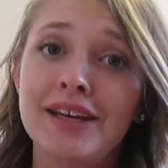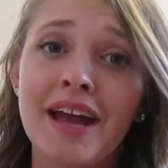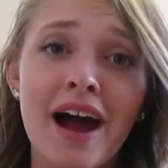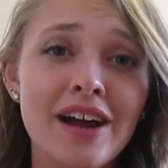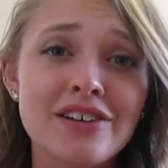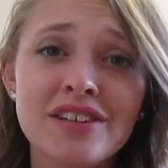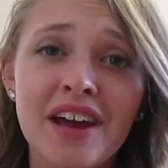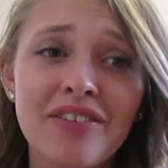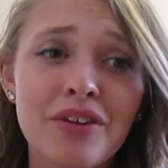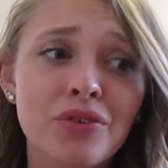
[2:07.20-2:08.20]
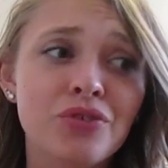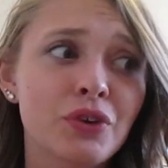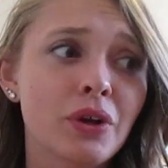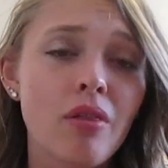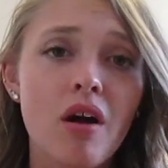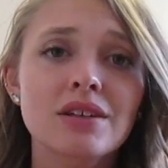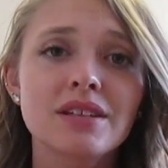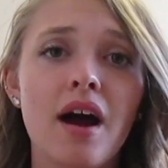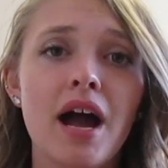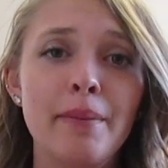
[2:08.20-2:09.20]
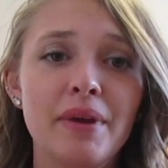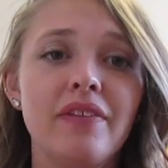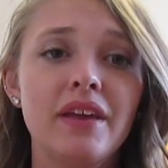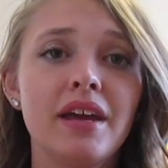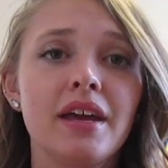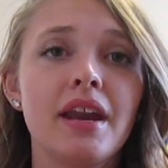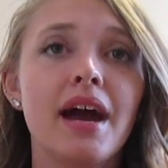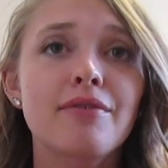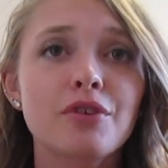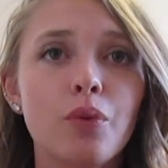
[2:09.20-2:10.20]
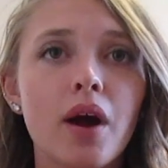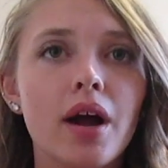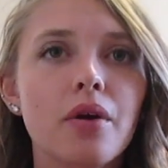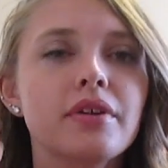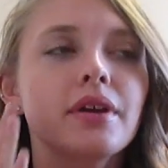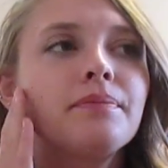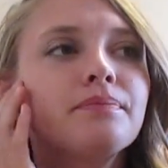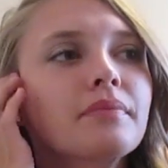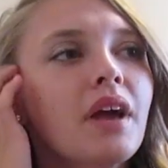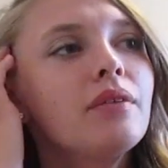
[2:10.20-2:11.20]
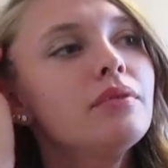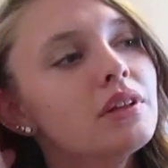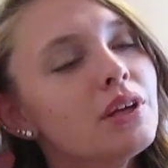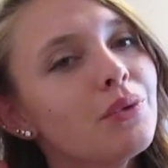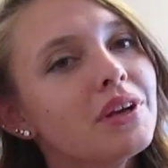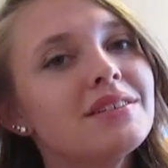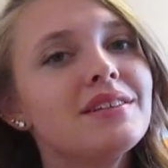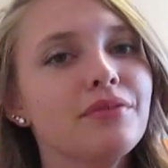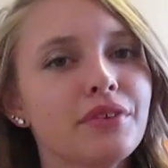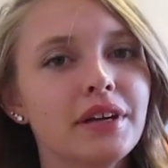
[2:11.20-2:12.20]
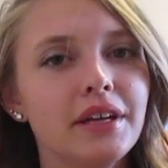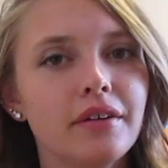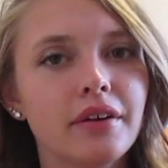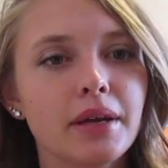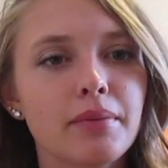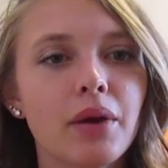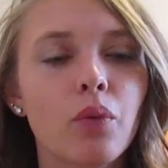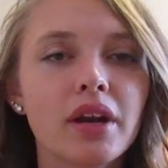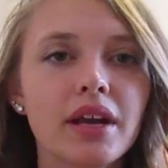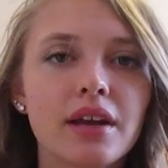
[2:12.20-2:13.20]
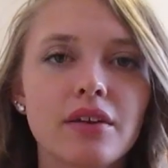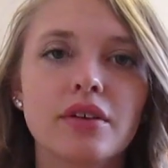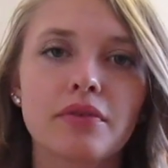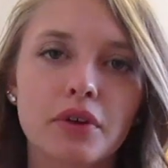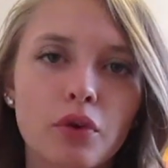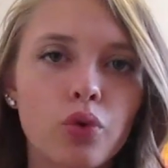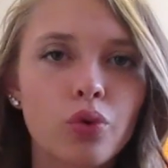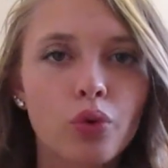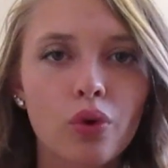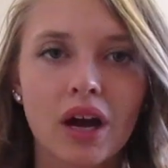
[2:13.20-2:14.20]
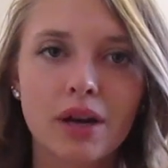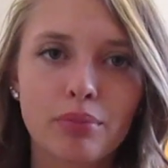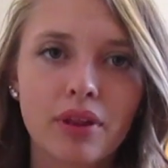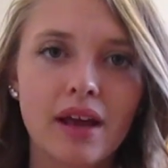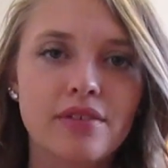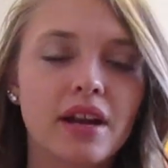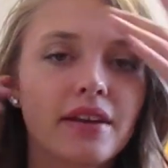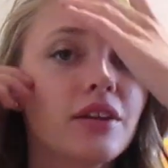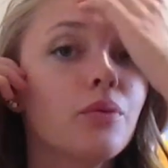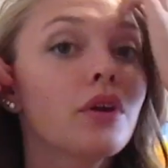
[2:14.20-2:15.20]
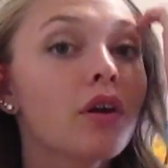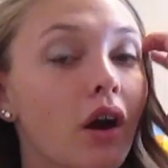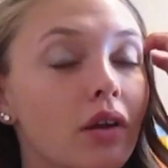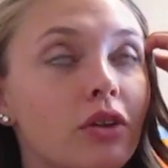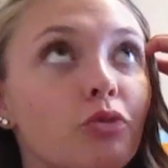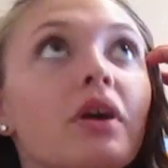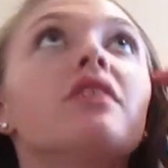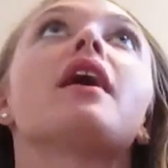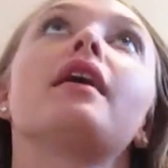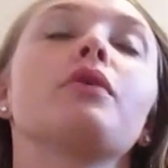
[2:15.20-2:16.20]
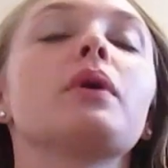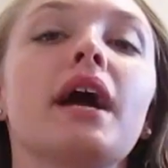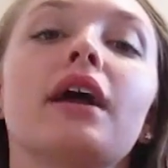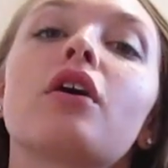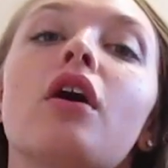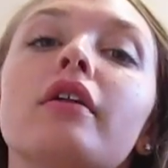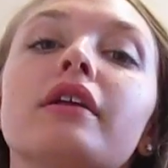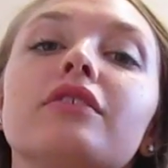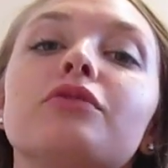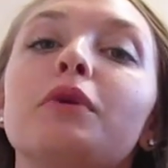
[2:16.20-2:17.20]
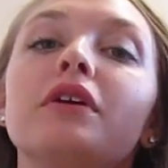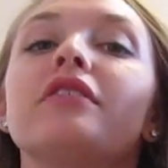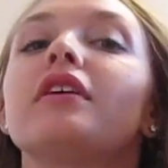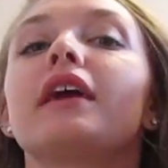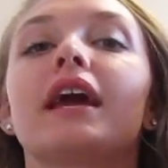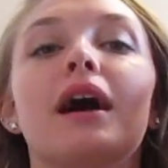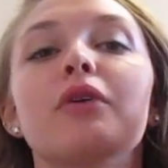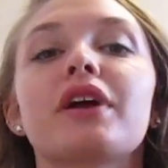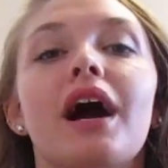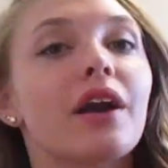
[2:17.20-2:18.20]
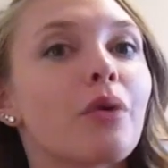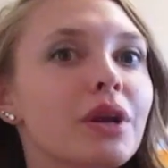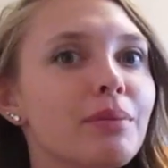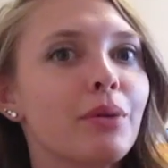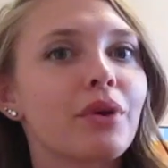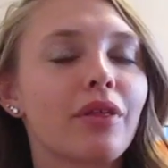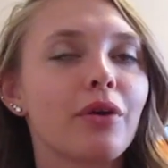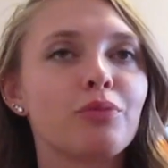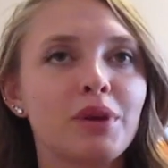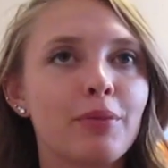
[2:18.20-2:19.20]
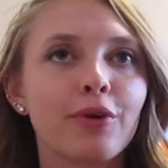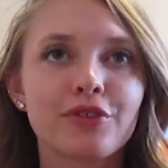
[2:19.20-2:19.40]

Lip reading: And yeah, I just had those for a long time. And then after a while I was like, I really want a different earring, but I want it in a different cool kind of place. And I didn't want a cartilage because everyone had a cartilage piercing, and I was like, I don't want to be one of those people.